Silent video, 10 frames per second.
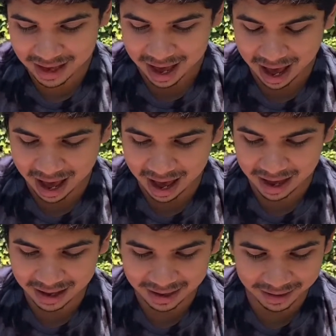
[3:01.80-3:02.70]
Ah,
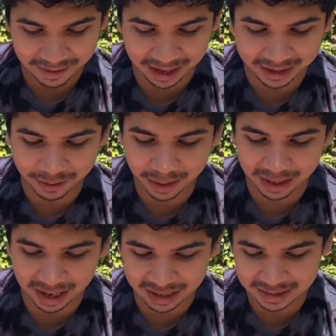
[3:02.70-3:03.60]
if I could
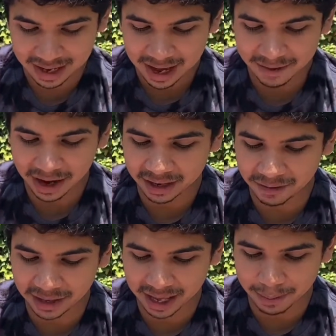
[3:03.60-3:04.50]
realize, if I could
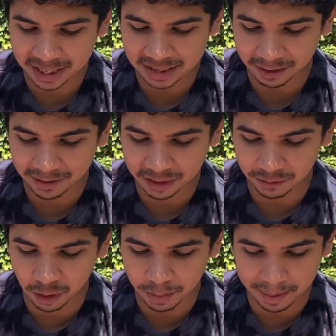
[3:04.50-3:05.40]
forget myself and
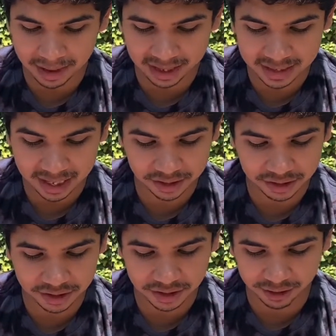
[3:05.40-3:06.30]
devote my
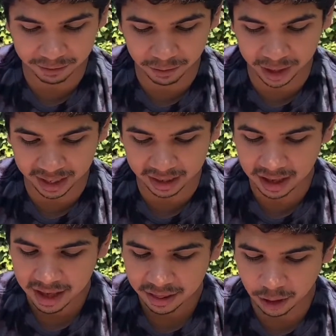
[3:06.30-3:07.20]
meditations to the freeing,
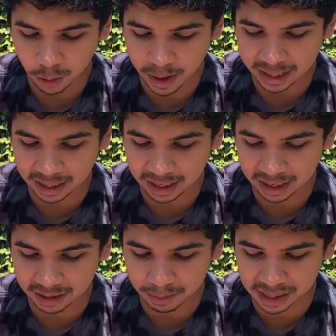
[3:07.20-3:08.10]
the awakening,
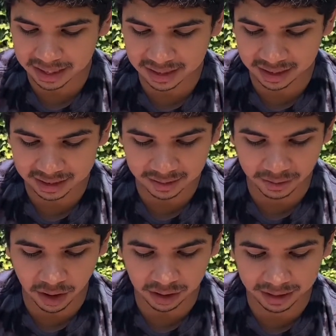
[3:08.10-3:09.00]
and the blessedness of
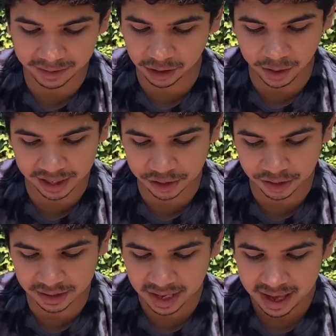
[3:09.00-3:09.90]
all living
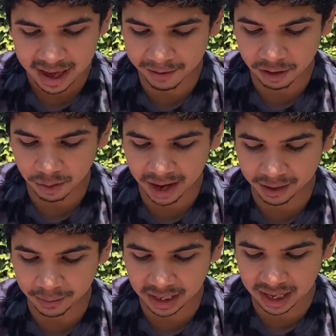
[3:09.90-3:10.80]
creatures, everywhere I'd
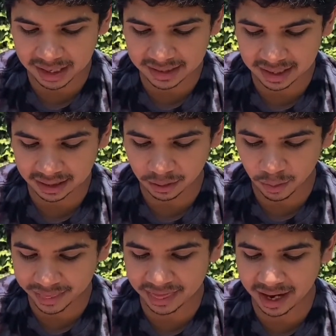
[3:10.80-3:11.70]
realize that
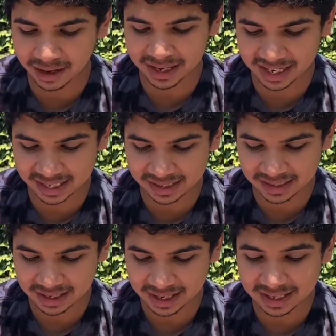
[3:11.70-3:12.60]
what there is
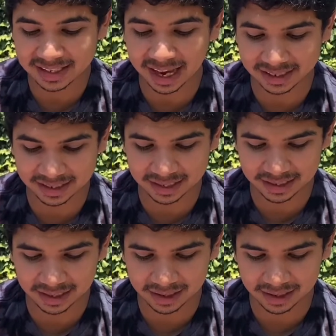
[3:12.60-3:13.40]
ecstasy.